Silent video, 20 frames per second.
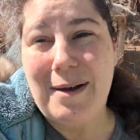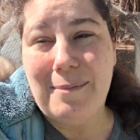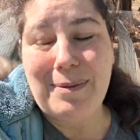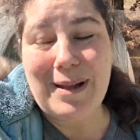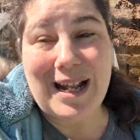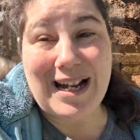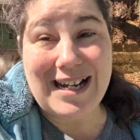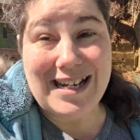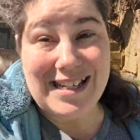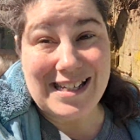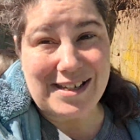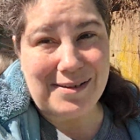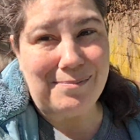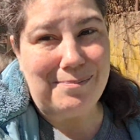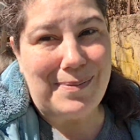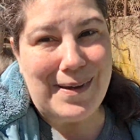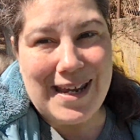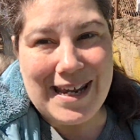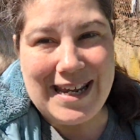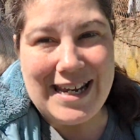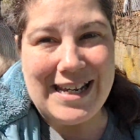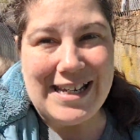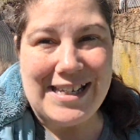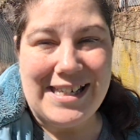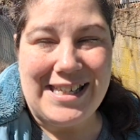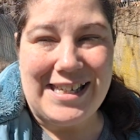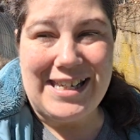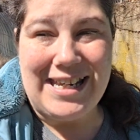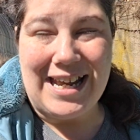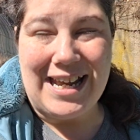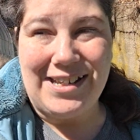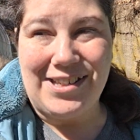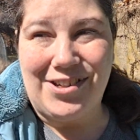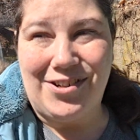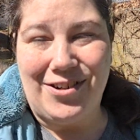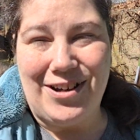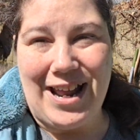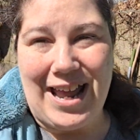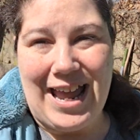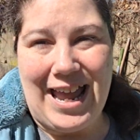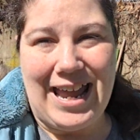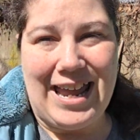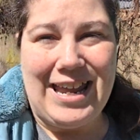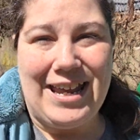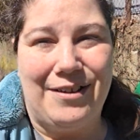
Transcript: planted some peas yesterday.